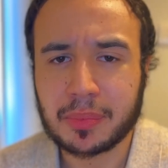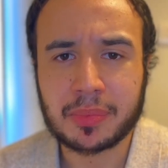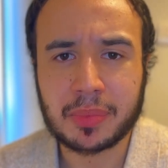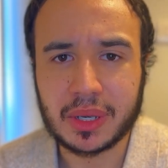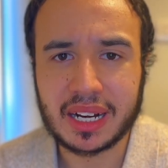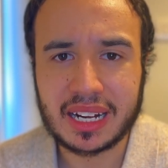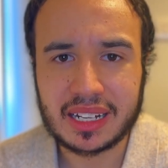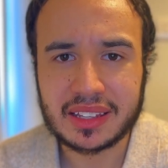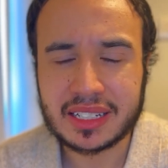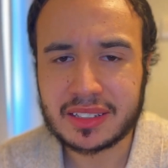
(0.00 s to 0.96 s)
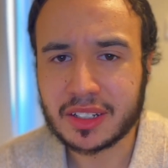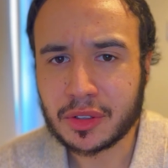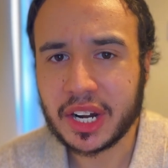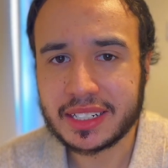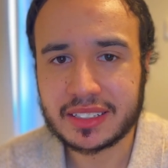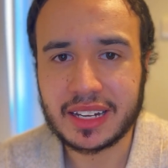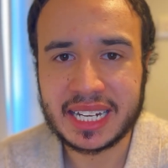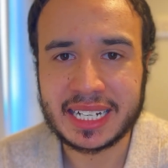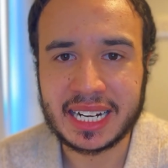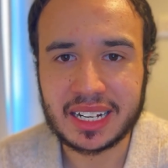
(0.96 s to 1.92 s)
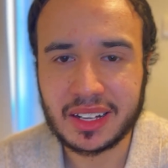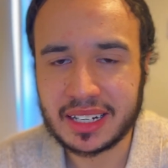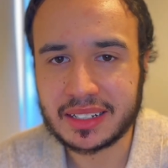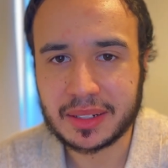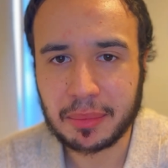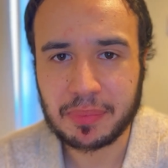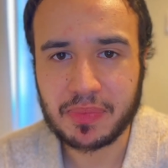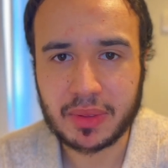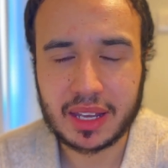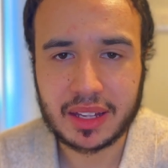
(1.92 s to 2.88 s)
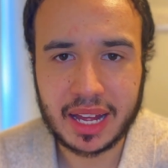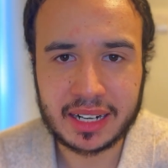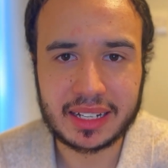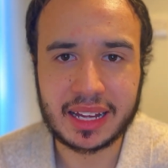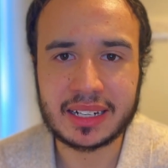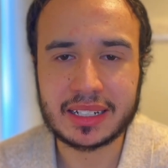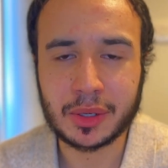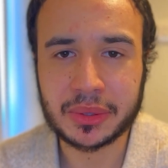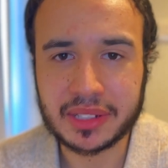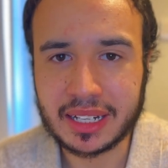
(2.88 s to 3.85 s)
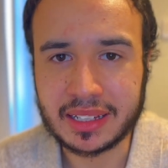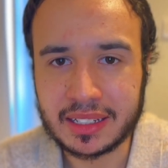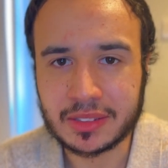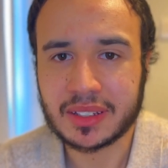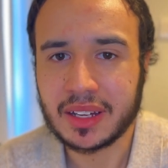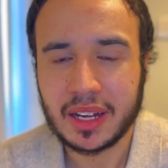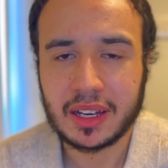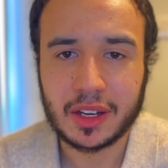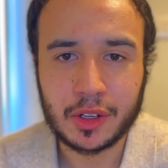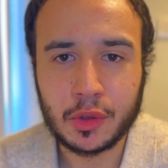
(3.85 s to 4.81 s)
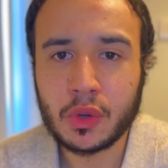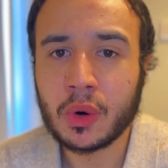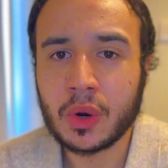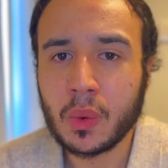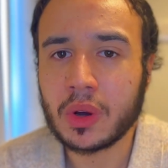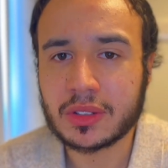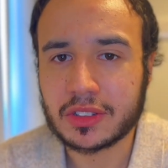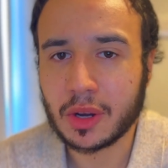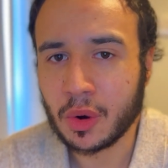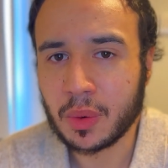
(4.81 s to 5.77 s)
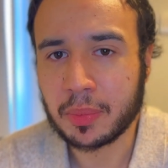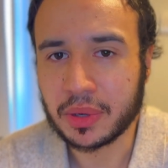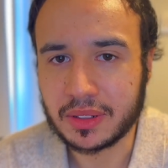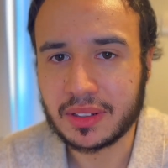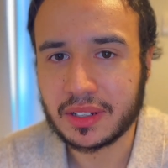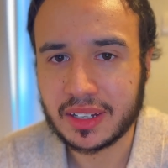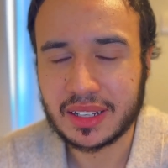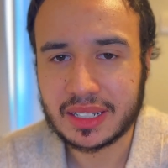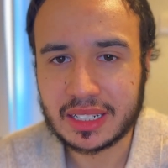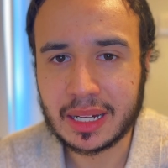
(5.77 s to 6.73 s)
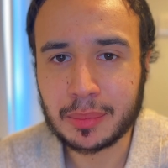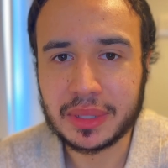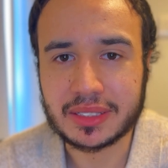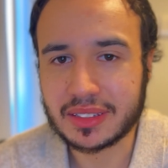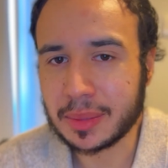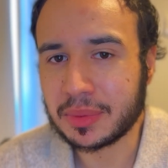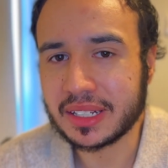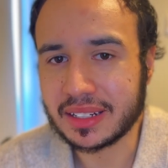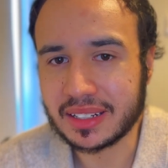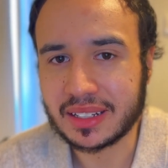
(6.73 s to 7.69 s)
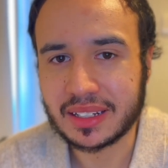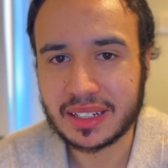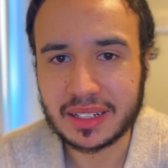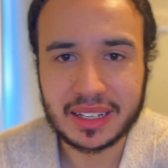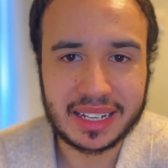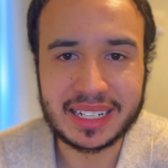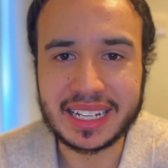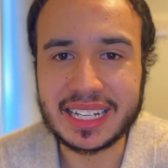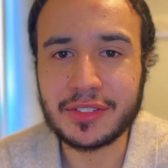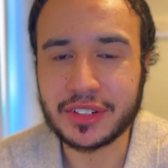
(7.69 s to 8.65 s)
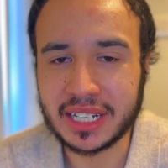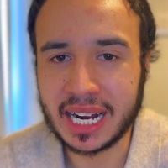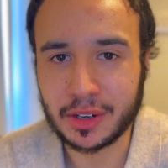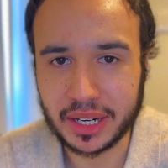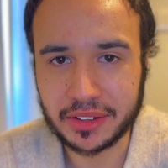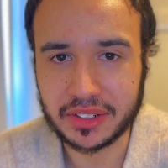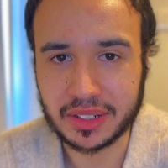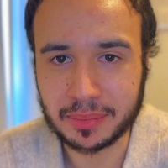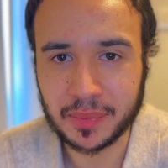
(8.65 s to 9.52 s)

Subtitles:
But there's a great saying I like, and it goes like this: a door once opened can be stepped in either direction.